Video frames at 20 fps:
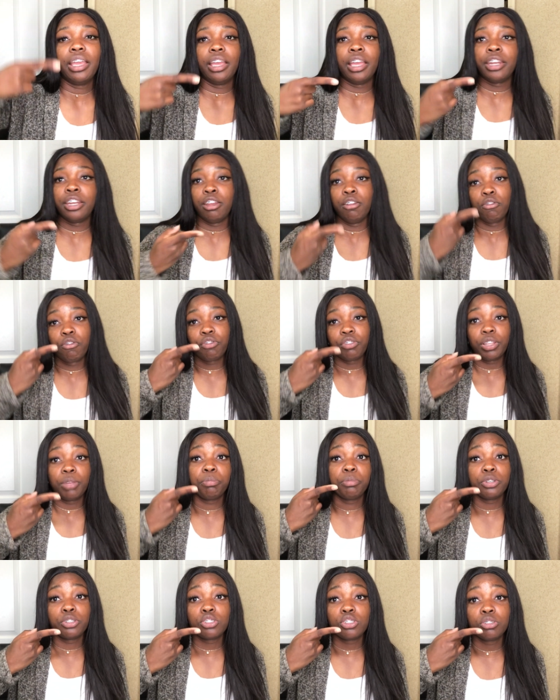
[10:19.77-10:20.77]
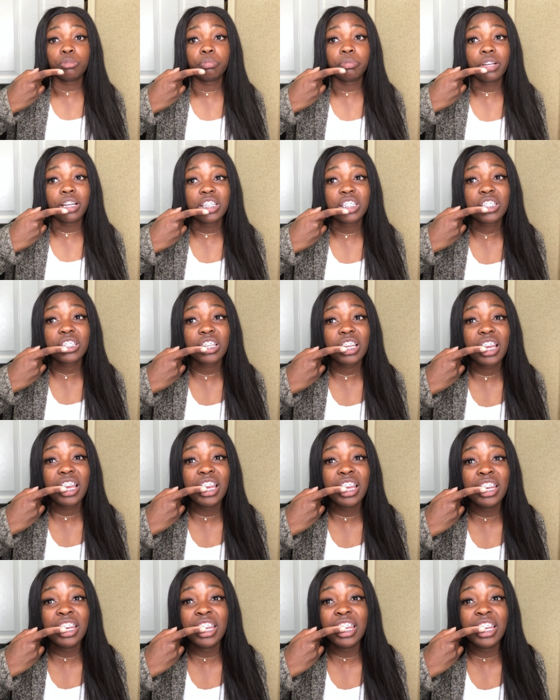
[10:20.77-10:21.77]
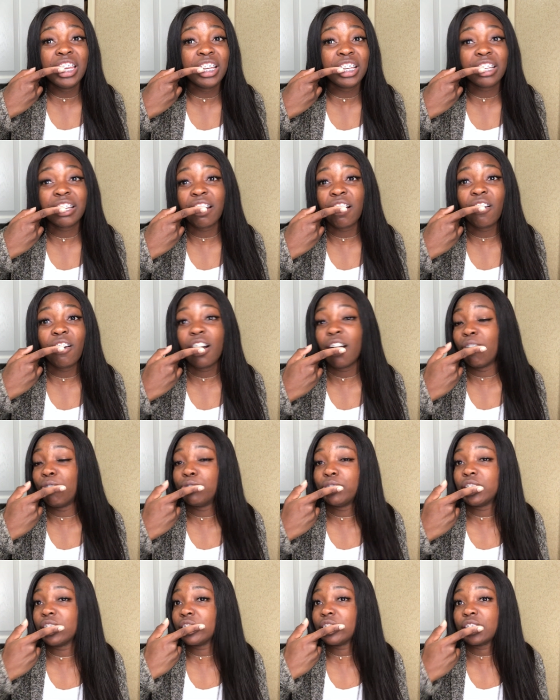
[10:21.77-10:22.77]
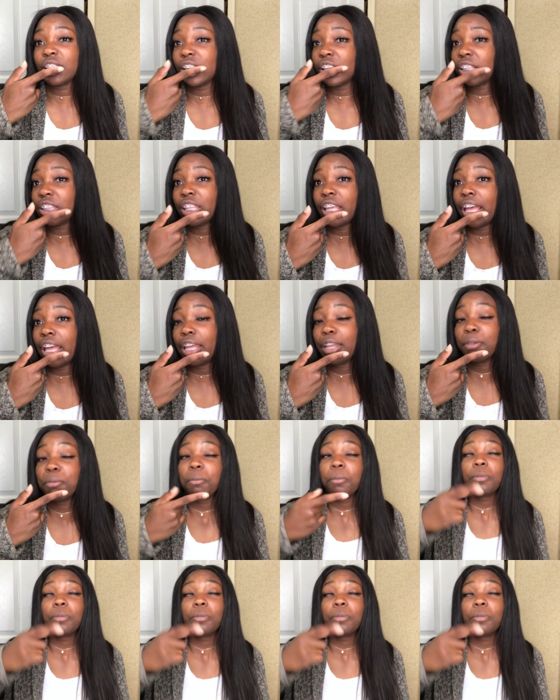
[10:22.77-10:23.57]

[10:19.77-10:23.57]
And then flip your toothbrush and then go up just like that.